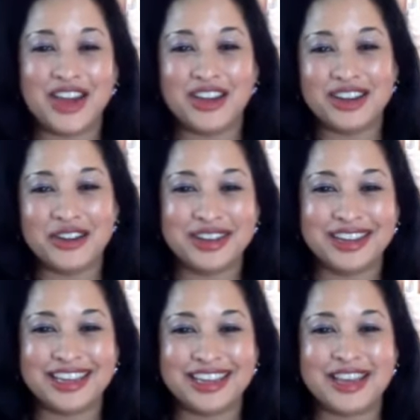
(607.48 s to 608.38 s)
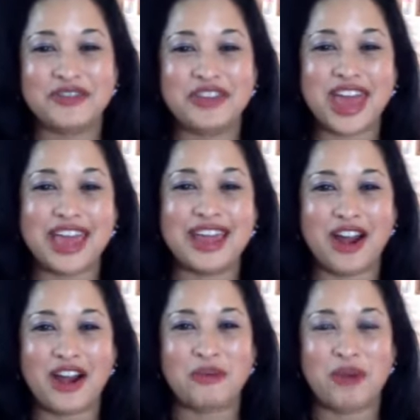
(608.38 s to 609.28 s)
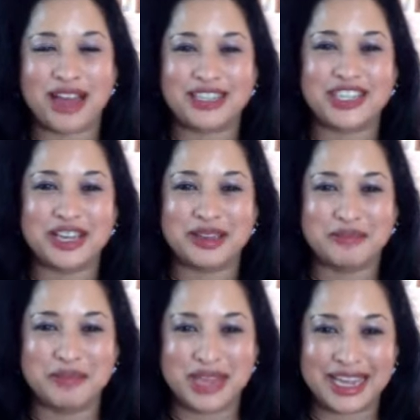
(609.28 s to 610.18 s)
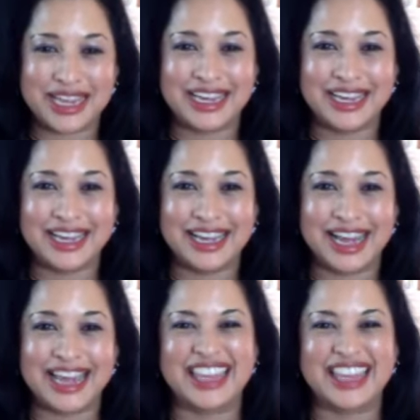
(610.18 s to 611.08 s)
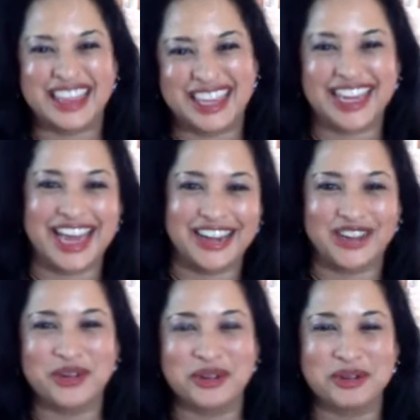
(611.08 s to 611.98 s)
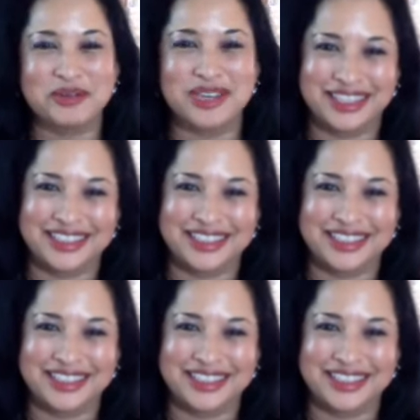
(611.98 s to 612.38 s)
Noah, if they are watching me, I think they're kind of cool with